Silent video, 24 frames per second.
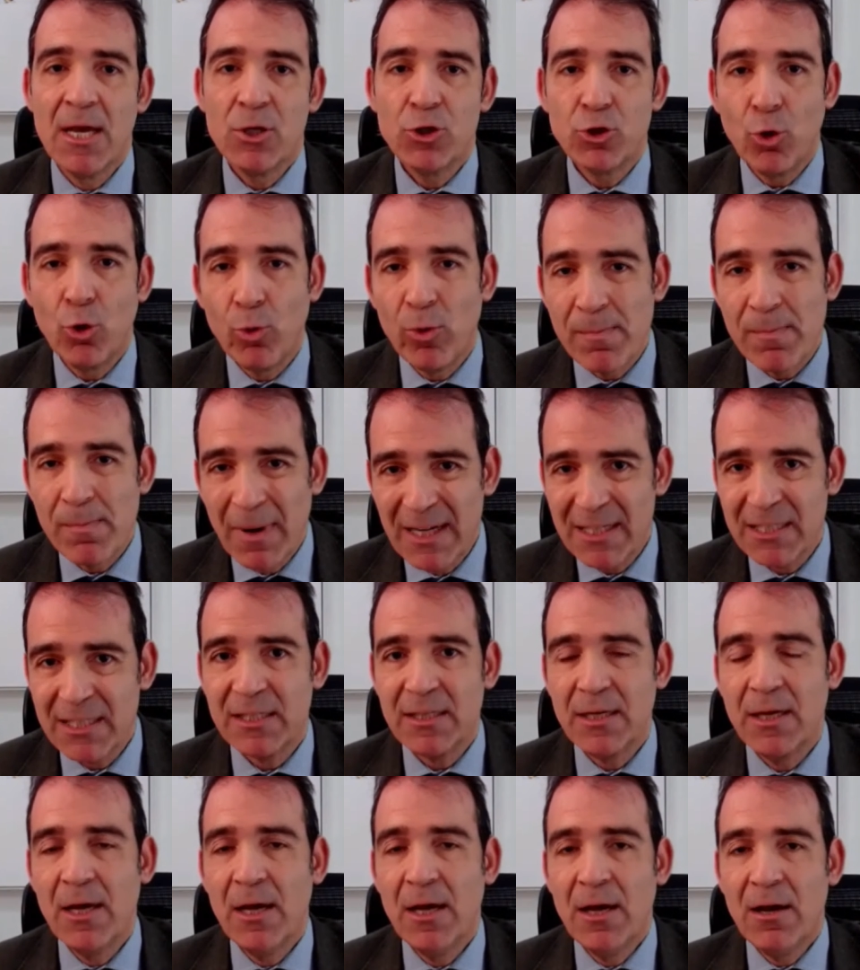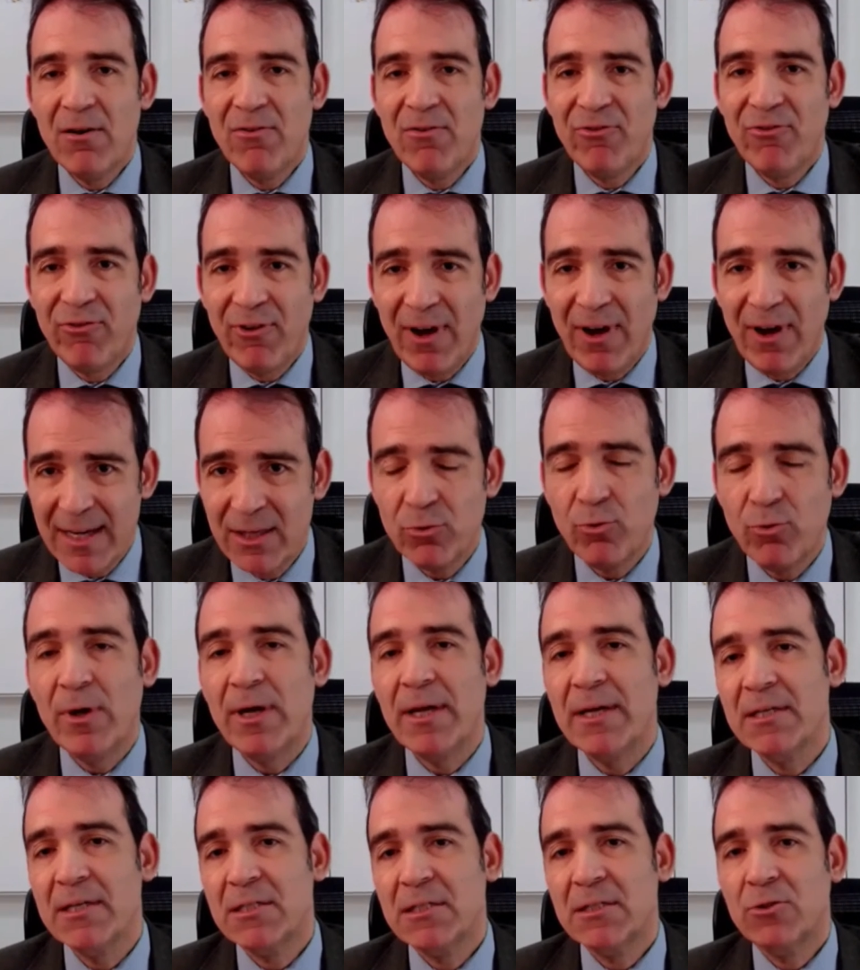So we must find
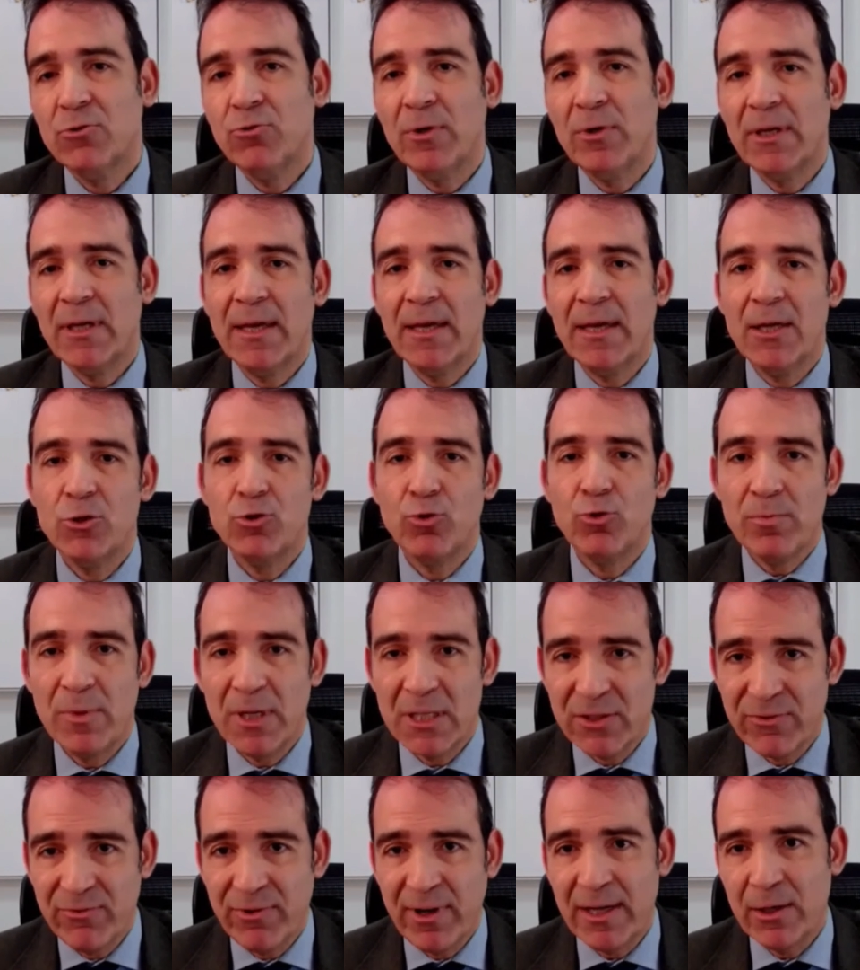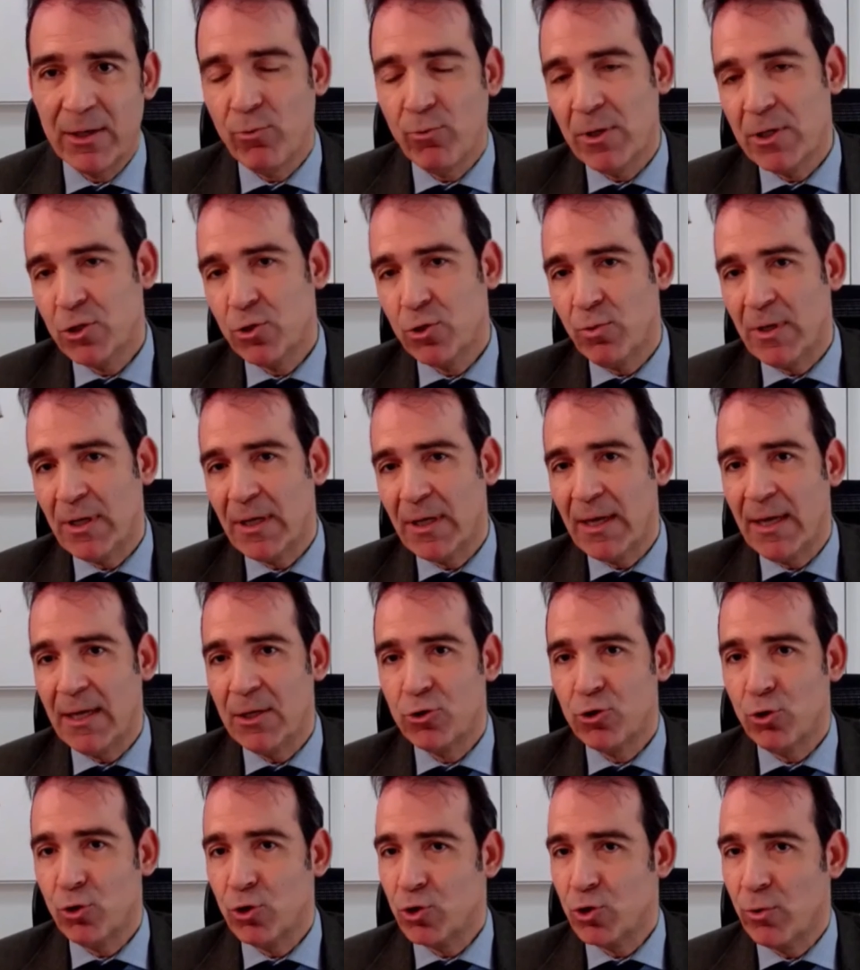ways to engage. We must find ways to
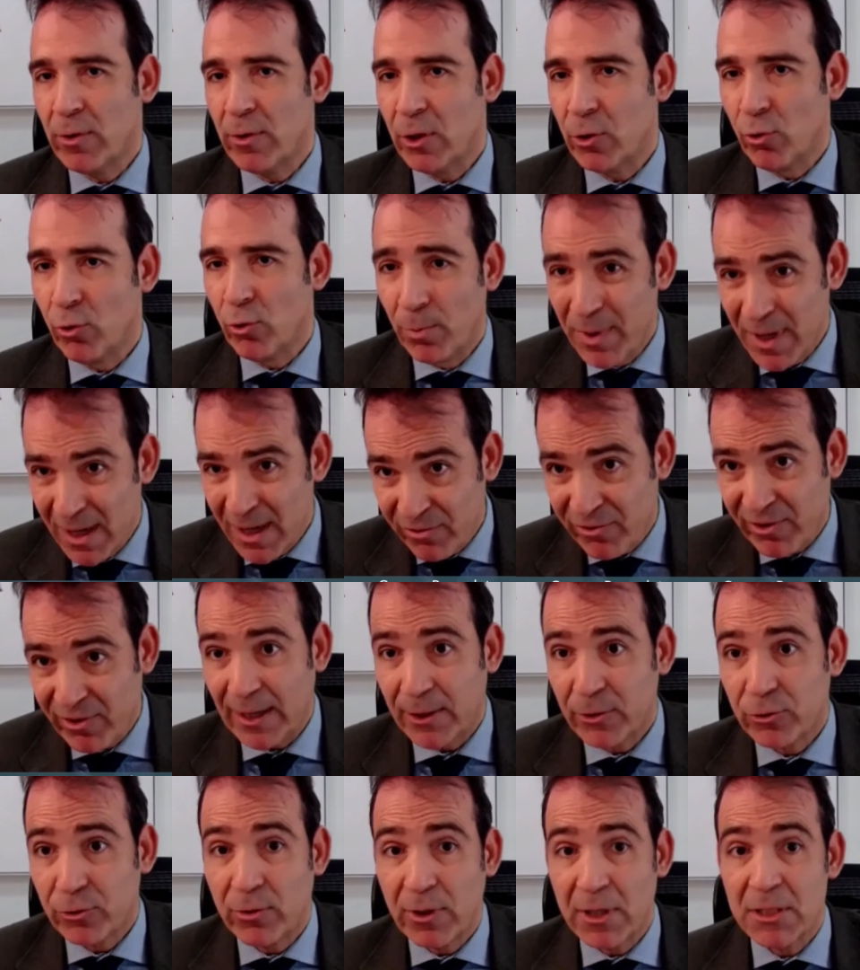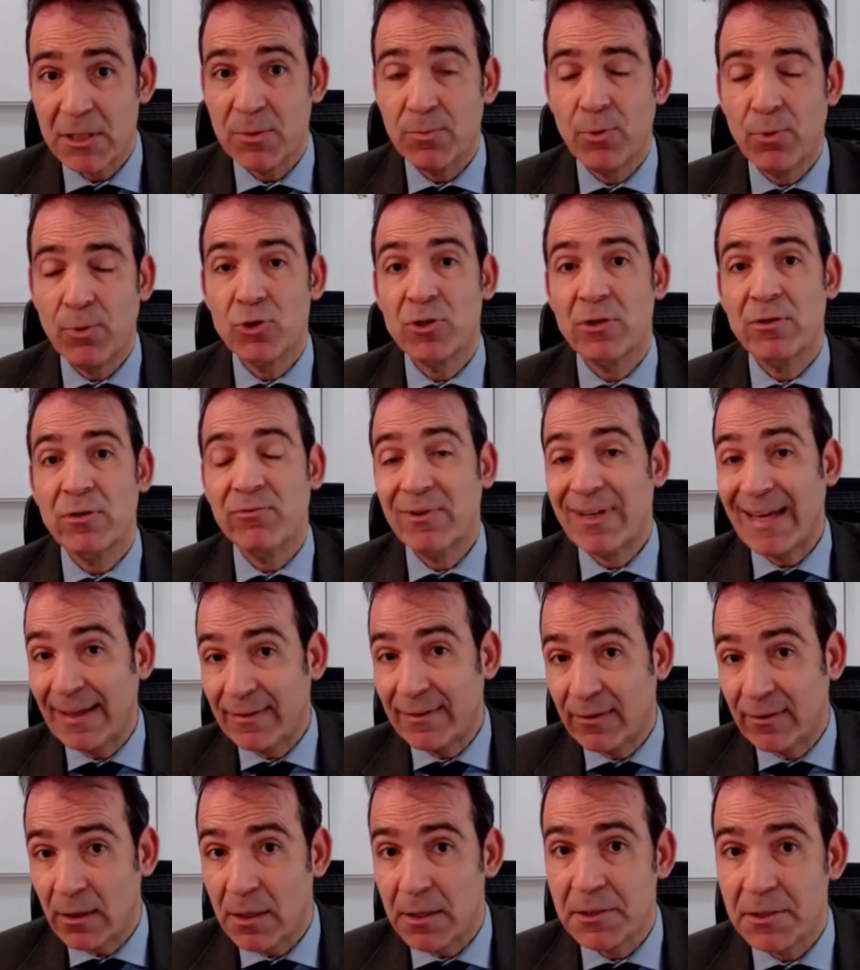engage also the European factor as a positive
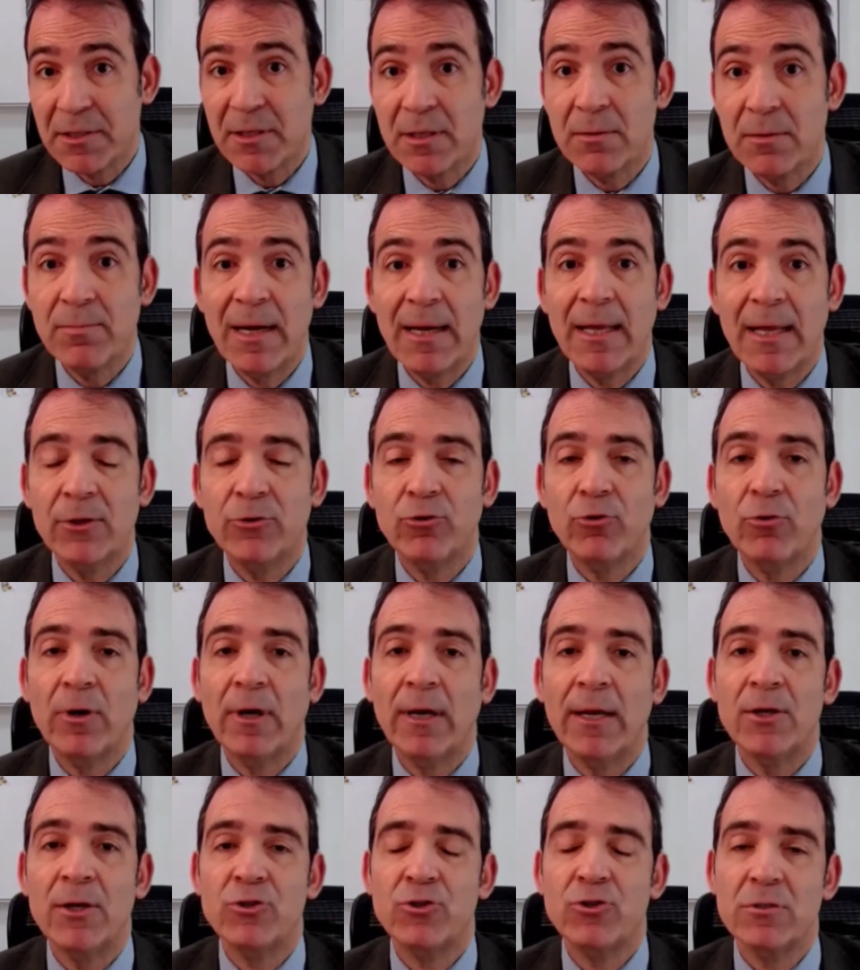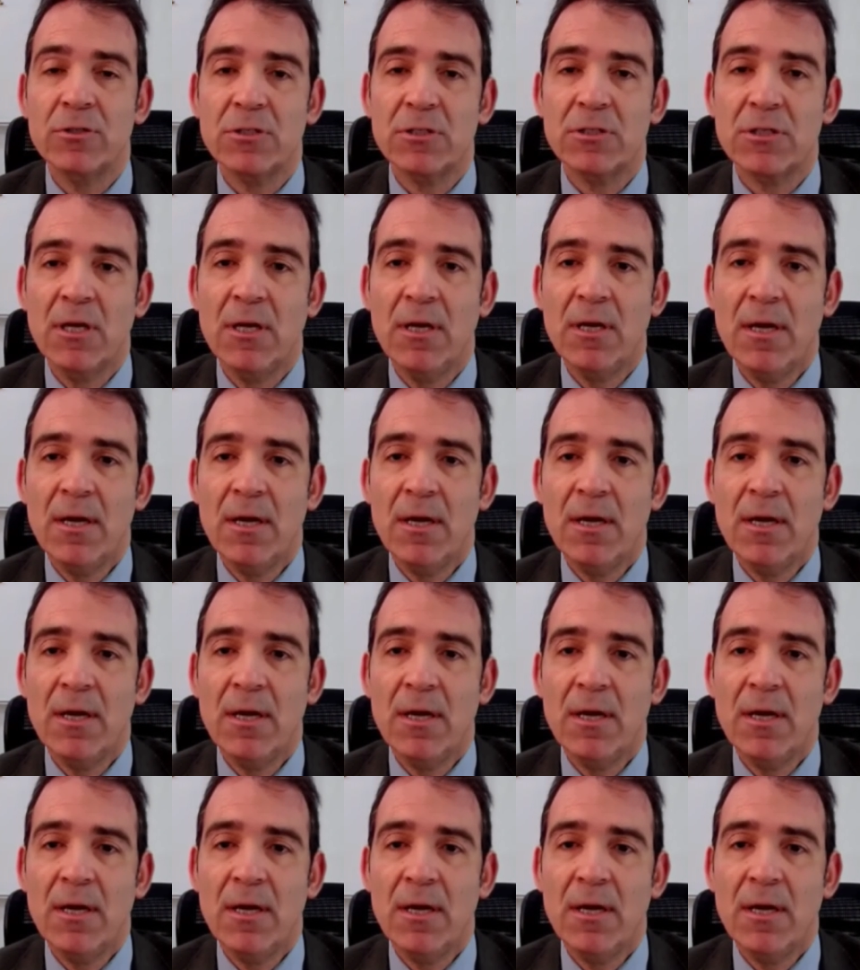catalyst in bilateral relations.